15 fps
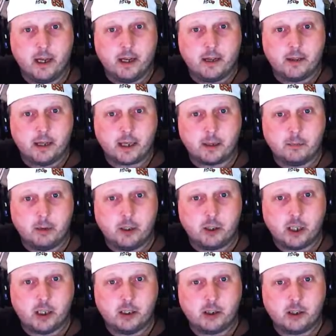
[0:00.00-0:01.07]
that can be
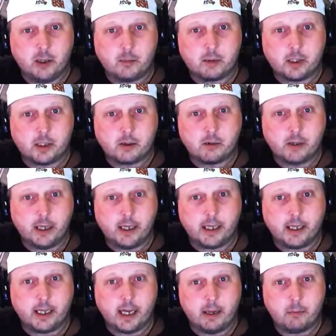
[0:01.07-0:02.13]
changed up to create a
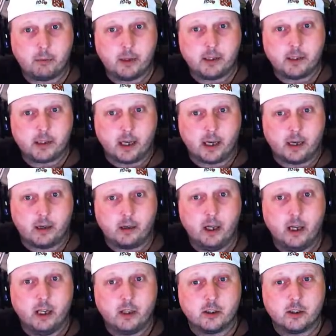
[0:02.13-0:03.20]
gameplay style
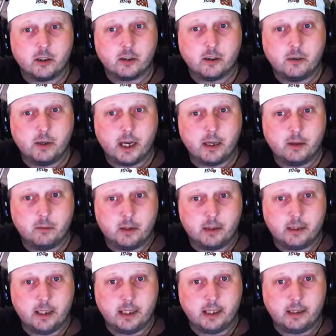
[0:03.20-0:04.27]
to suit anyone's
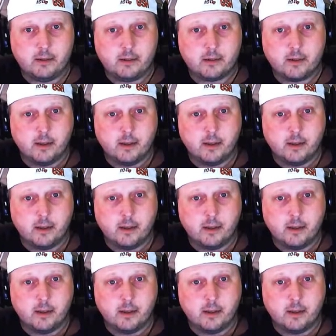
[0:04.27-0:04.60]
needs.